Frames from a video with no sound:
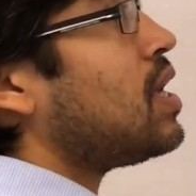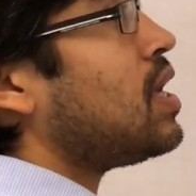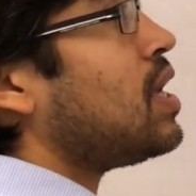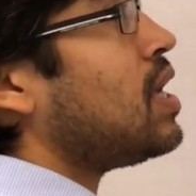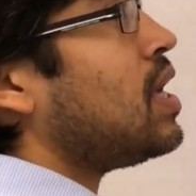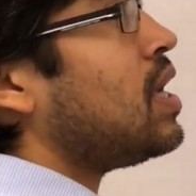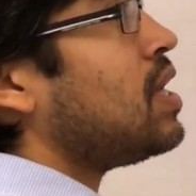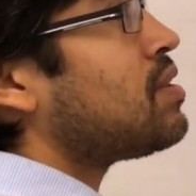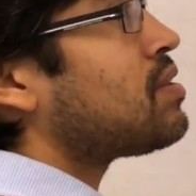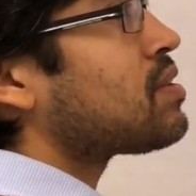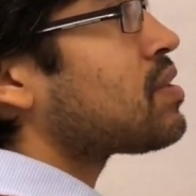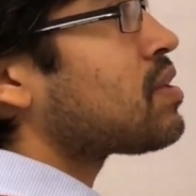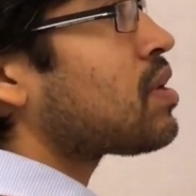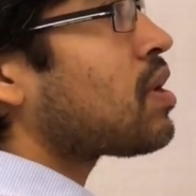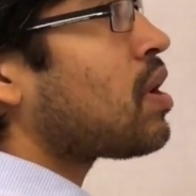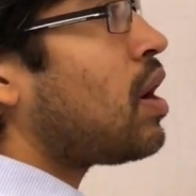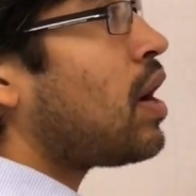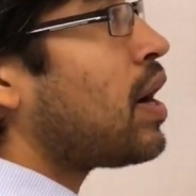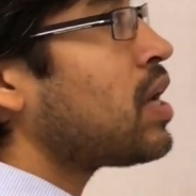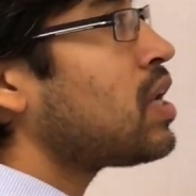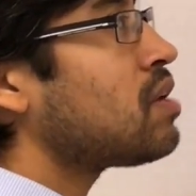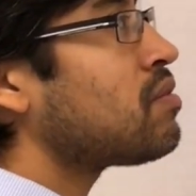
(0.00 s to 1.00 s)
it's
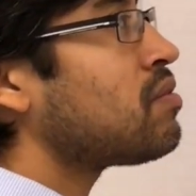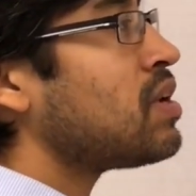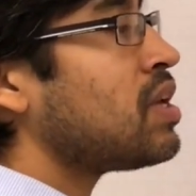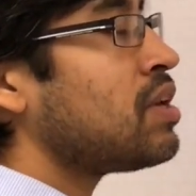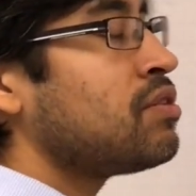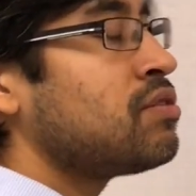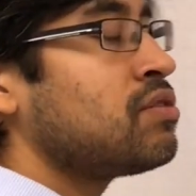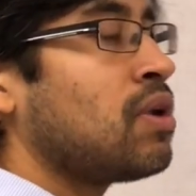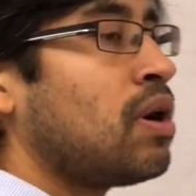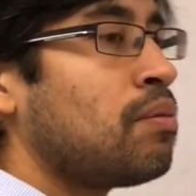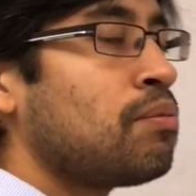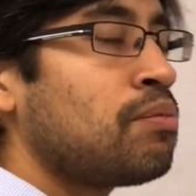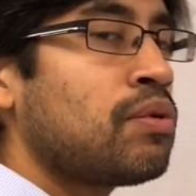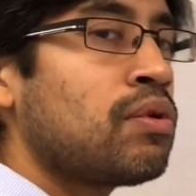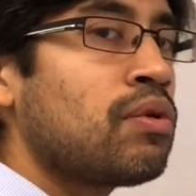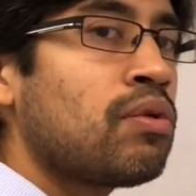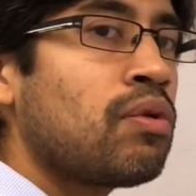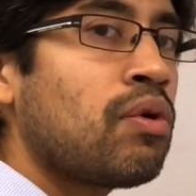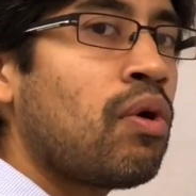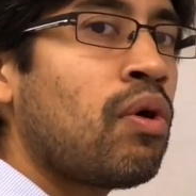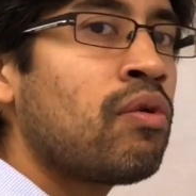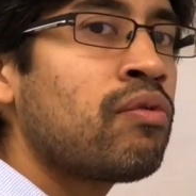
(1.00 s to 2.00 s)
kind of an
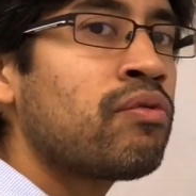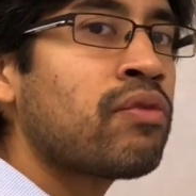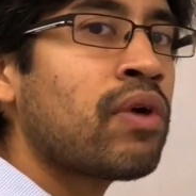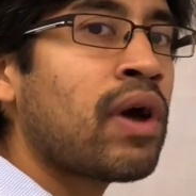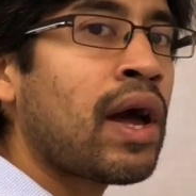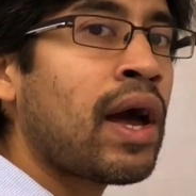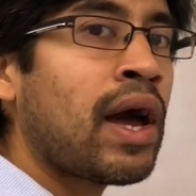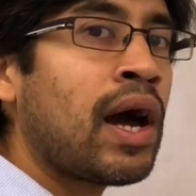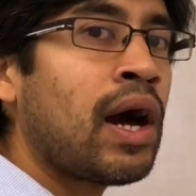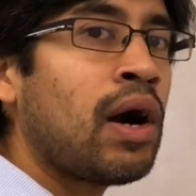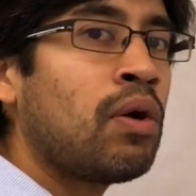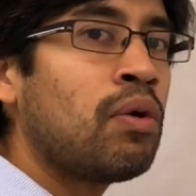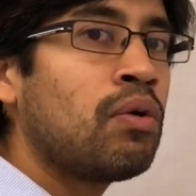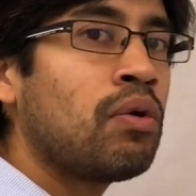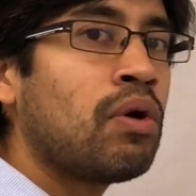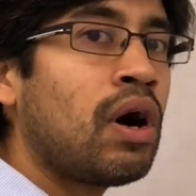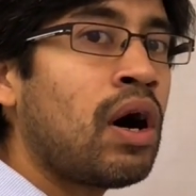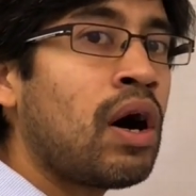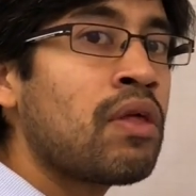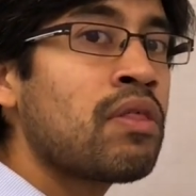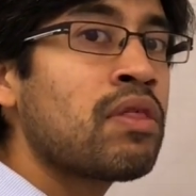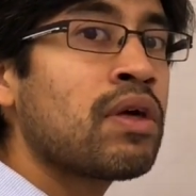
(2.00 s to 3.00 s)
example of how
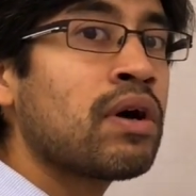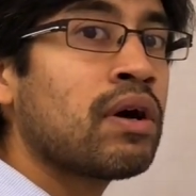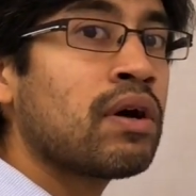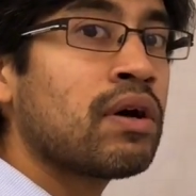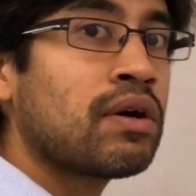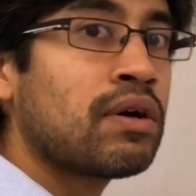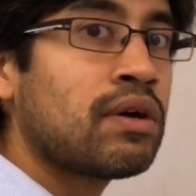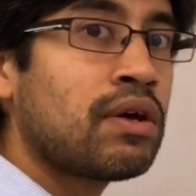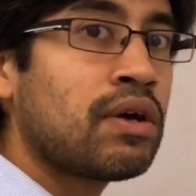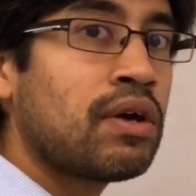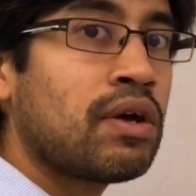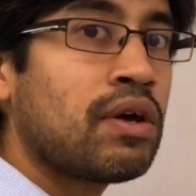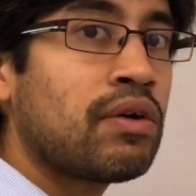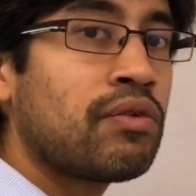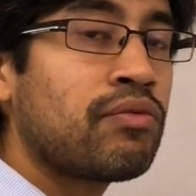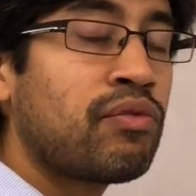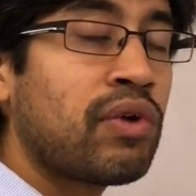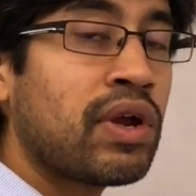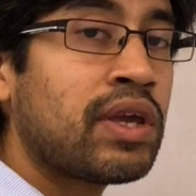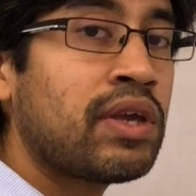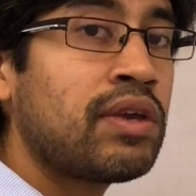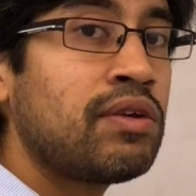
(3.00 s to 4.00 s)
other
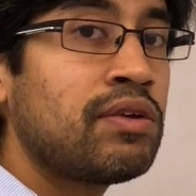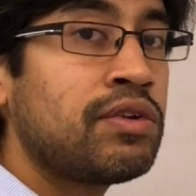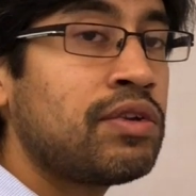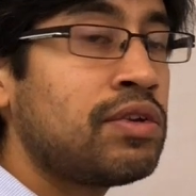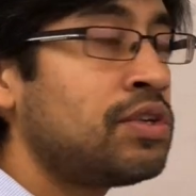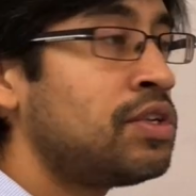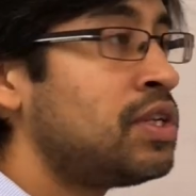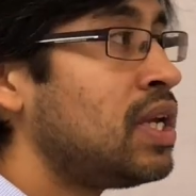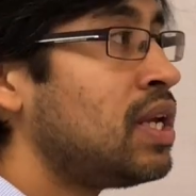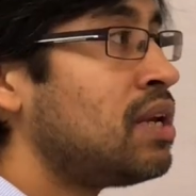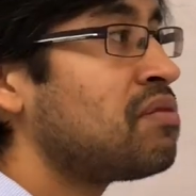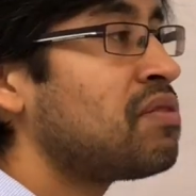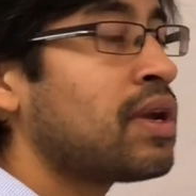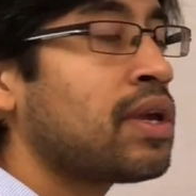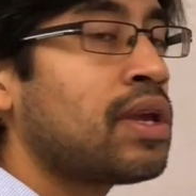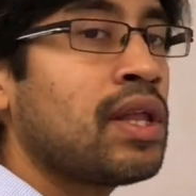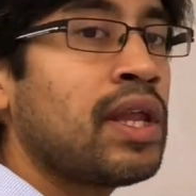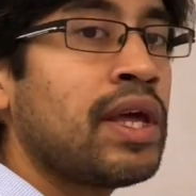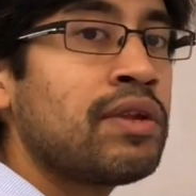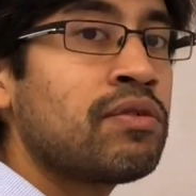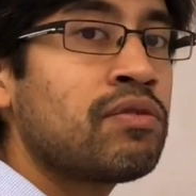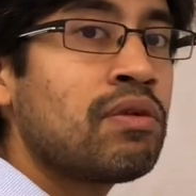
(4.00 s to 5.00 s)
gene
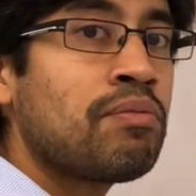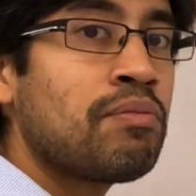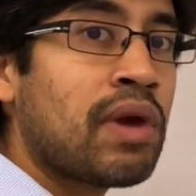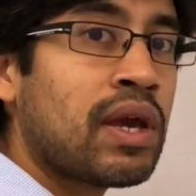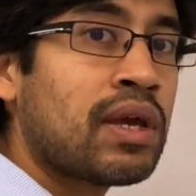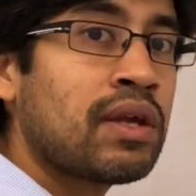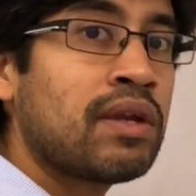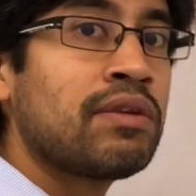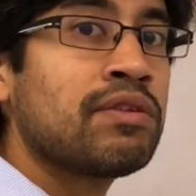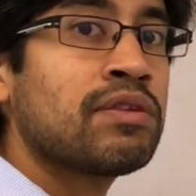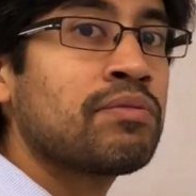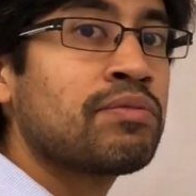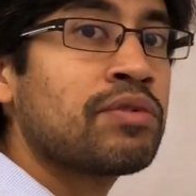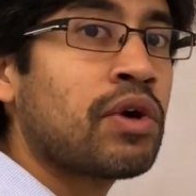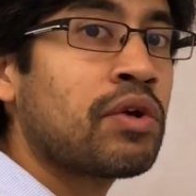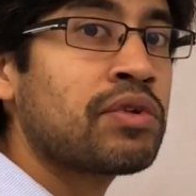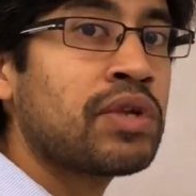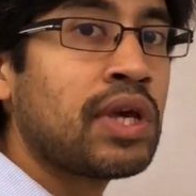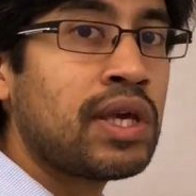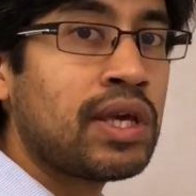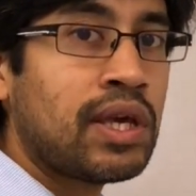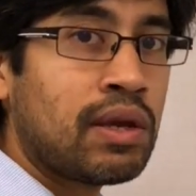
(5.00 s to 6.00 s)
regulatory mechanisms are
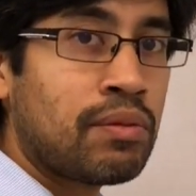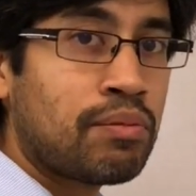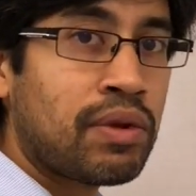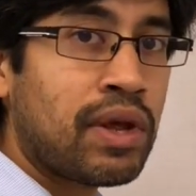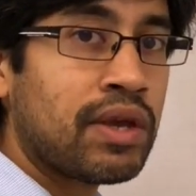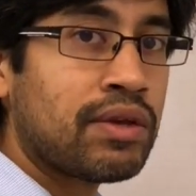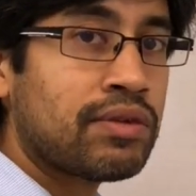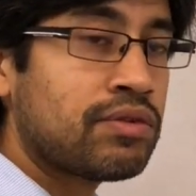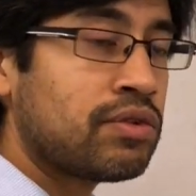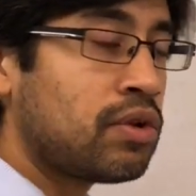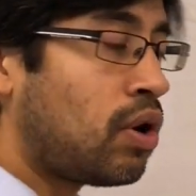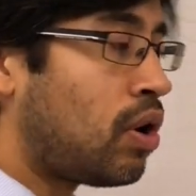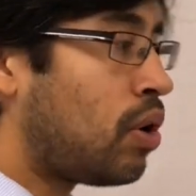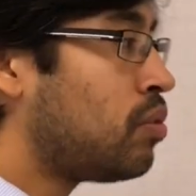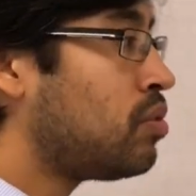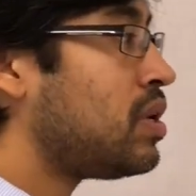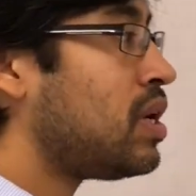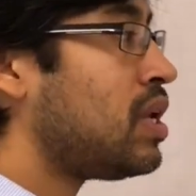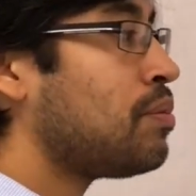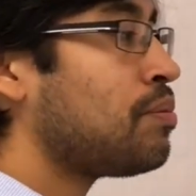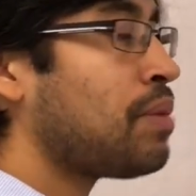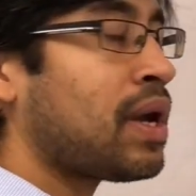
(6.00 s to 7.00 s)
taking place, not
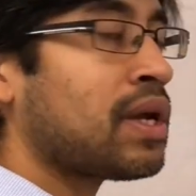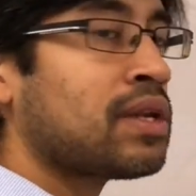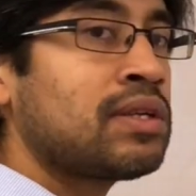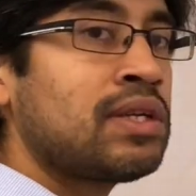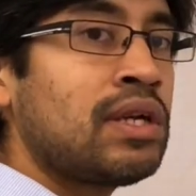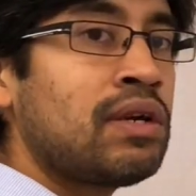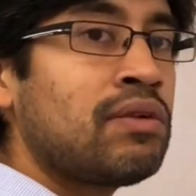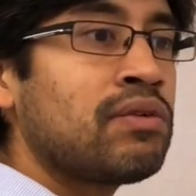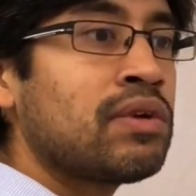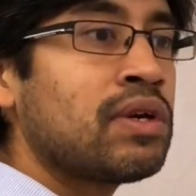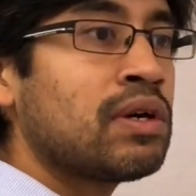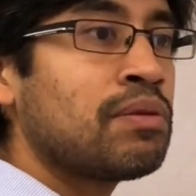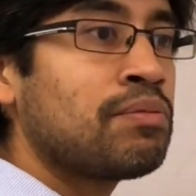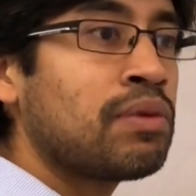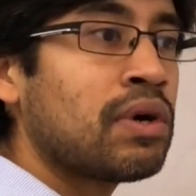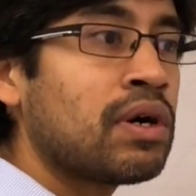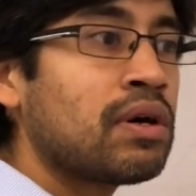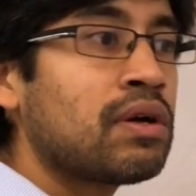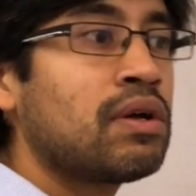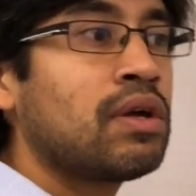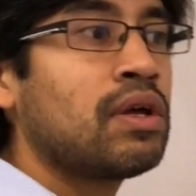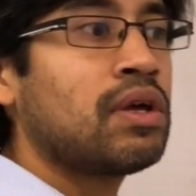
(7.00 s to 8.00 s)
only in bacteria,
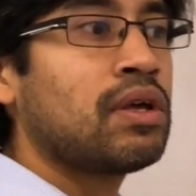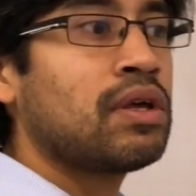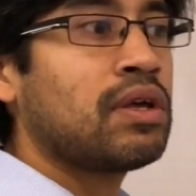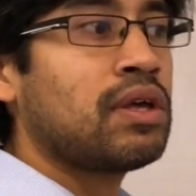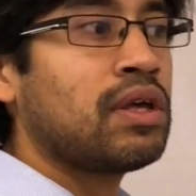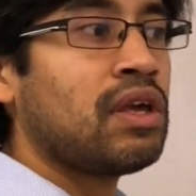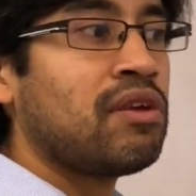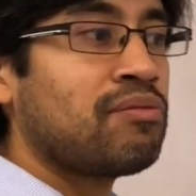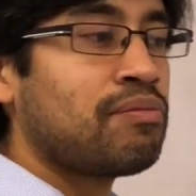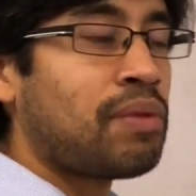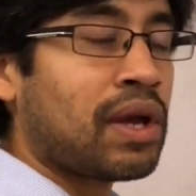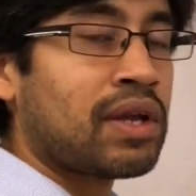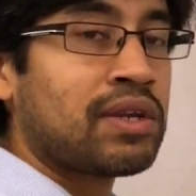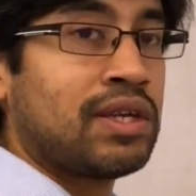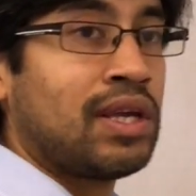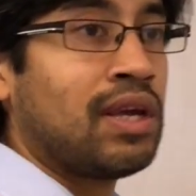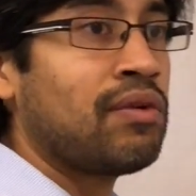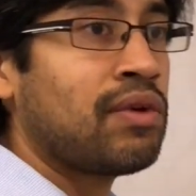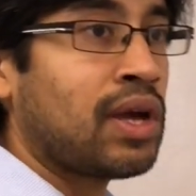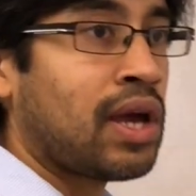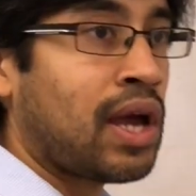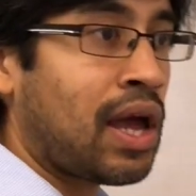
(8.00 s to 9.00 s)
but if
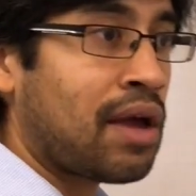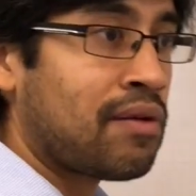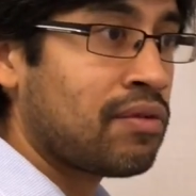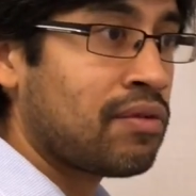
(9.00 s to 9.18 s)
bacteria have